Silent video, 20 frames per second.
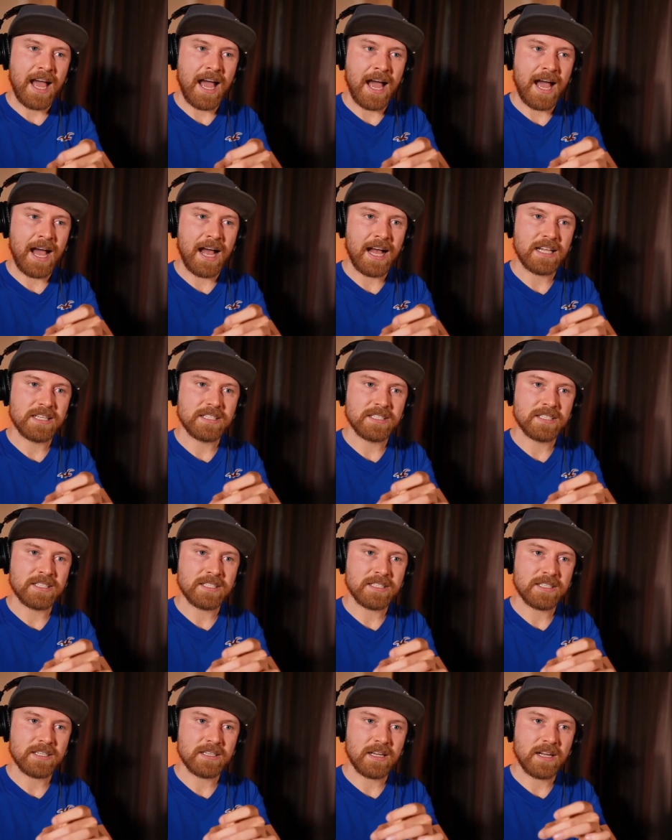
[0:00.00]

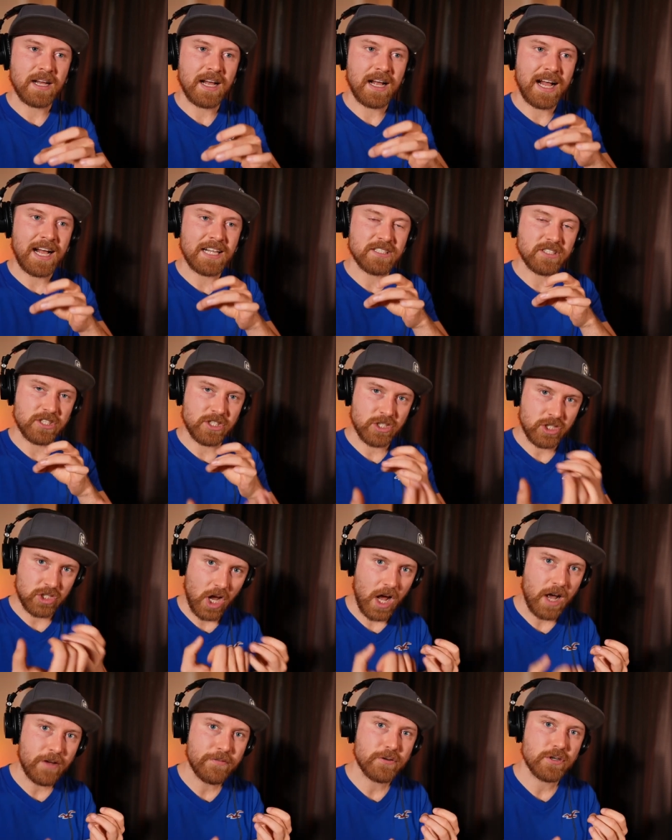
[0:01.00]
as as a
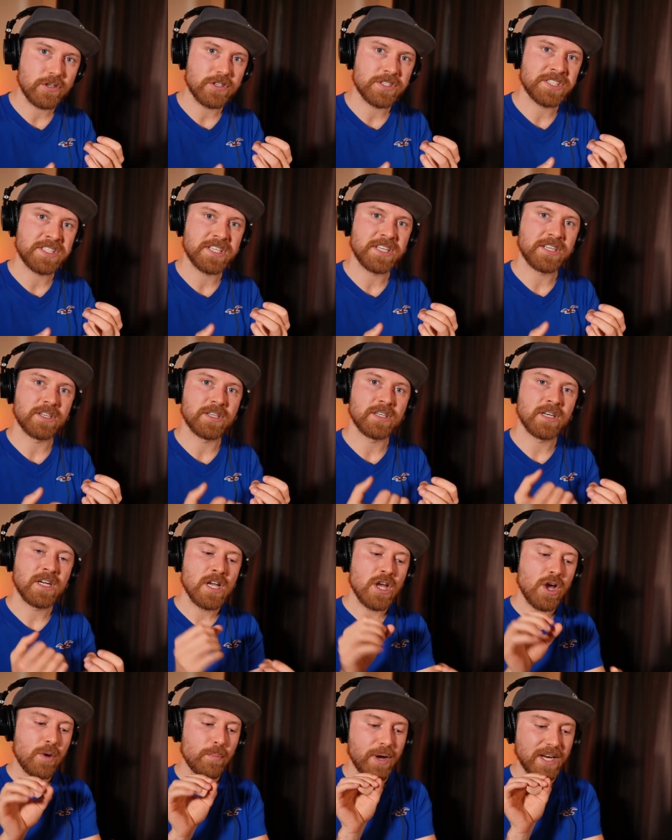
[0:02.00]
softer singer,
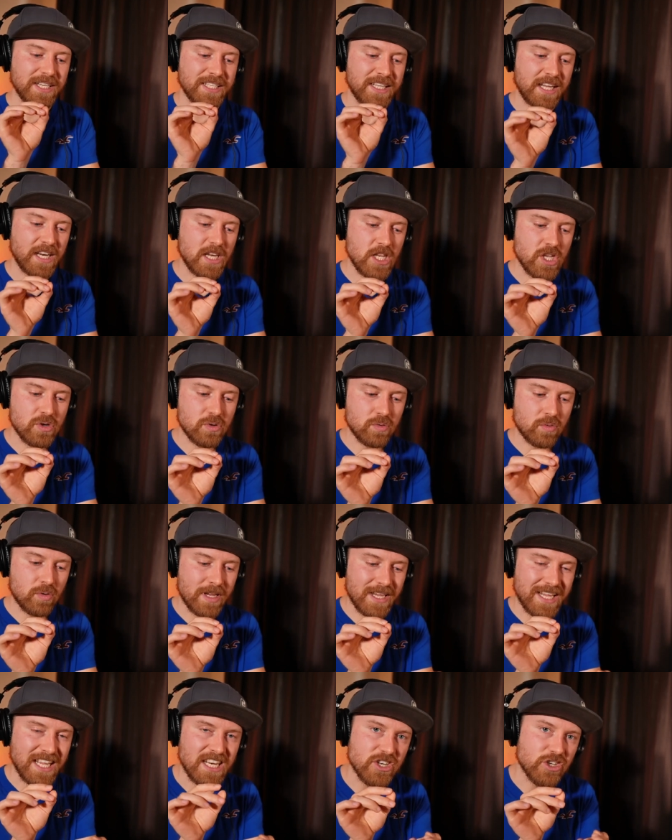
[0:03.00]
but can
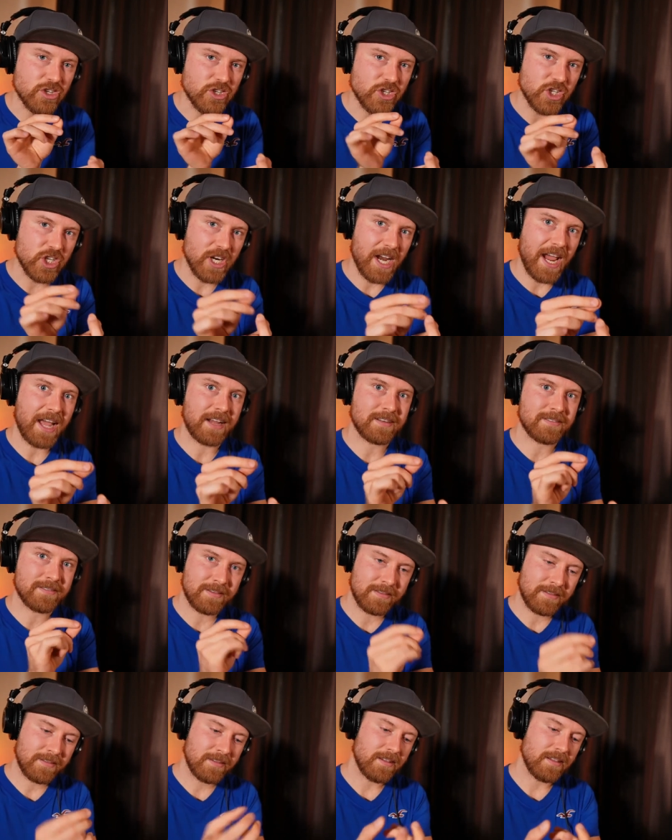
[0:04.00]
you
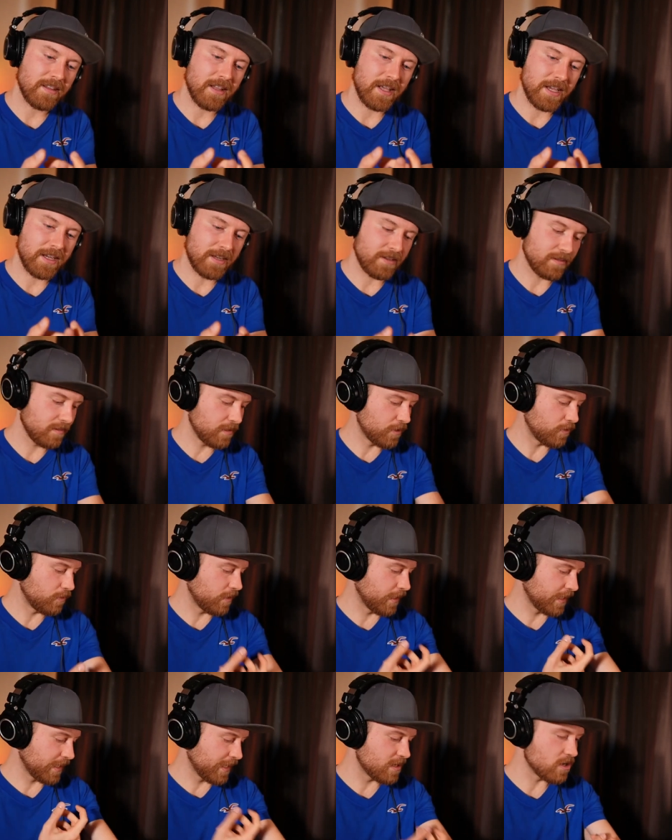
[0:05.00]
inject, like
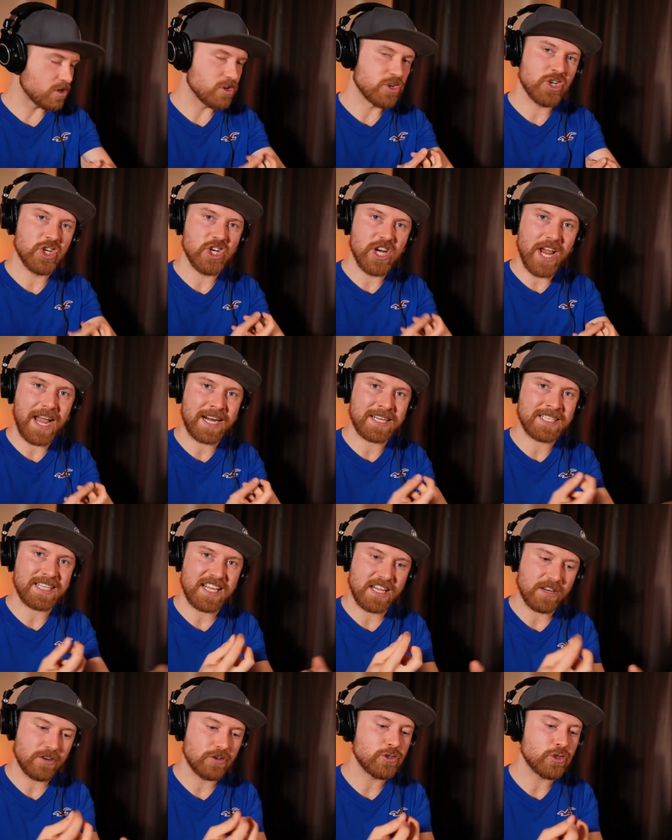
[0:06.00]
literally, like inject
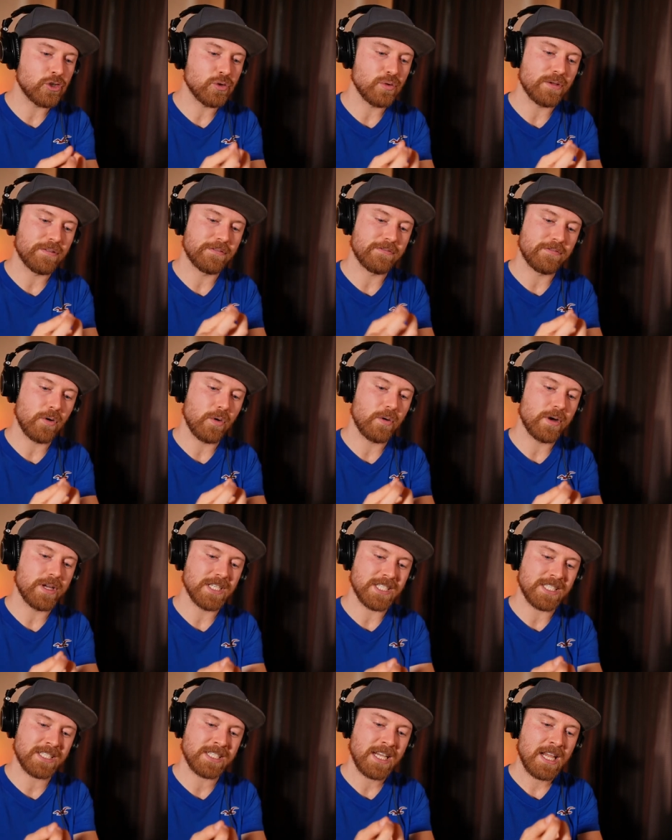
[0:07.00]
into the
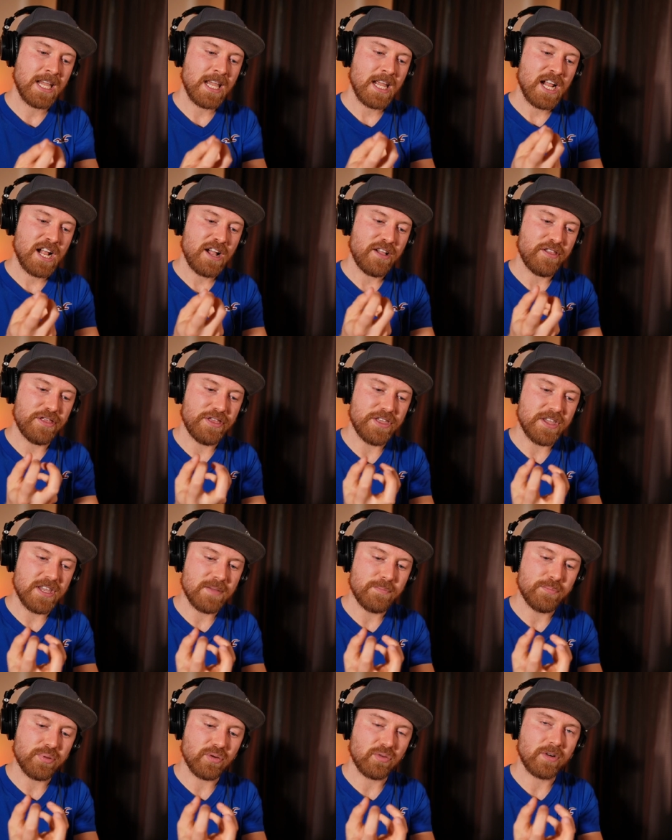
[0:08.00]
voice
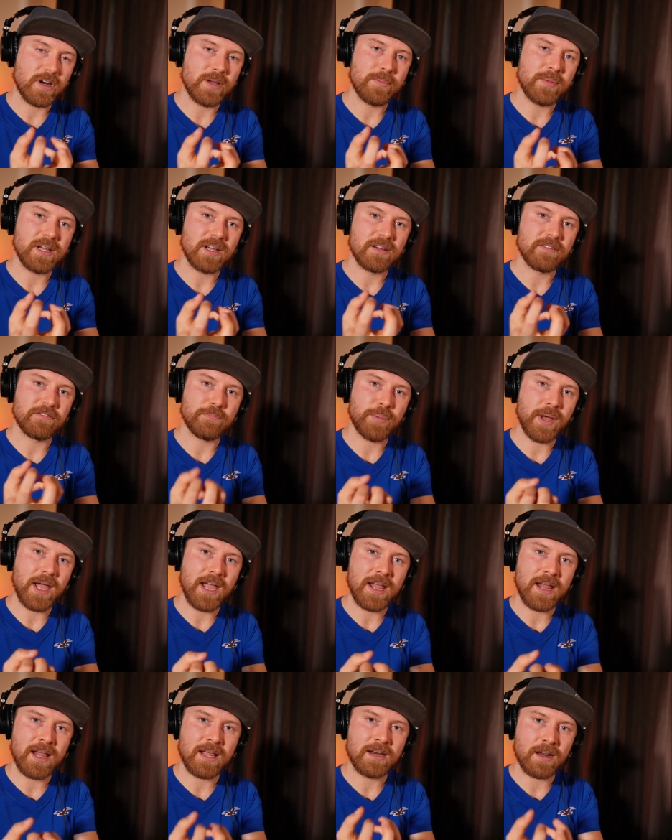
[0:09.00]
the brimming of
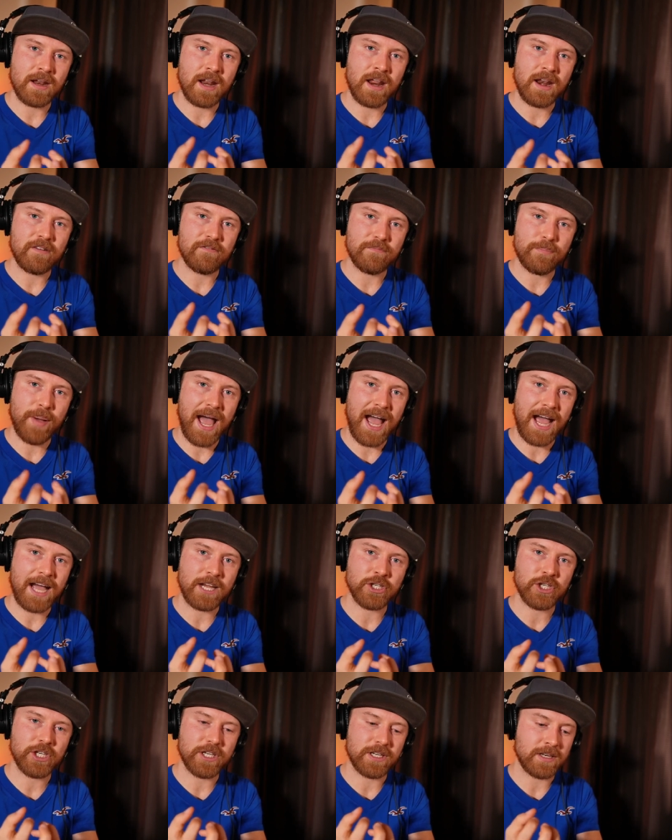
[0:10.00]
pain and, and of
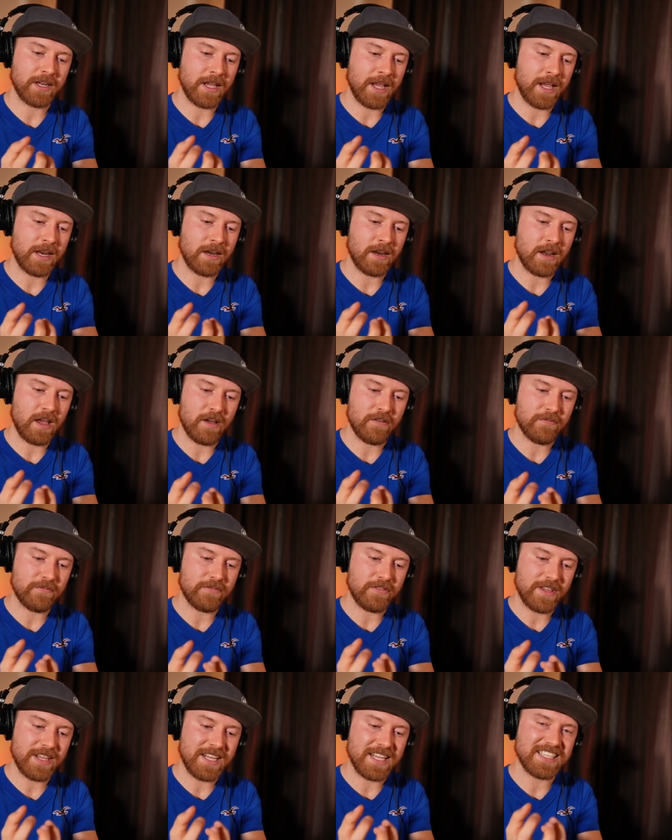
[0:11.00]
passion and
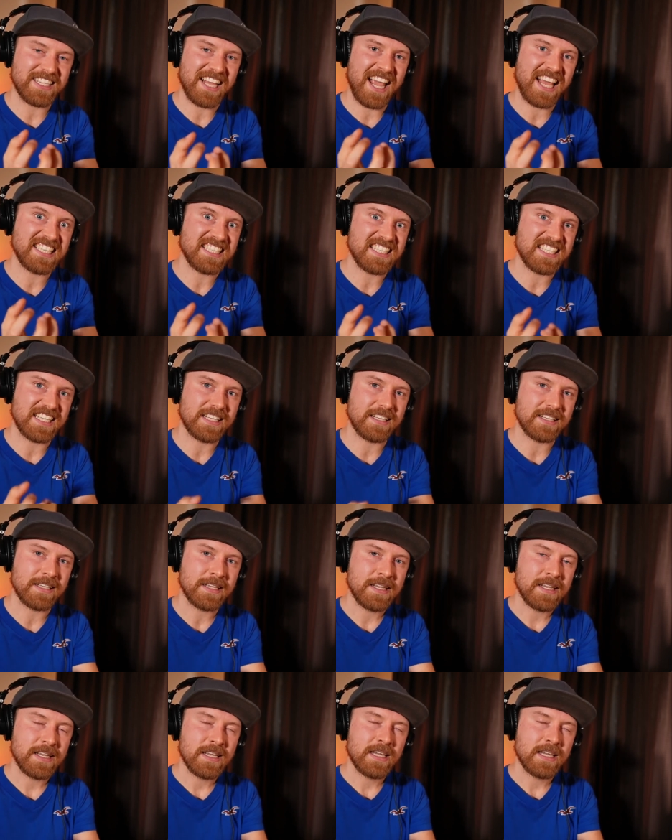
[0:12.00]
of intensity?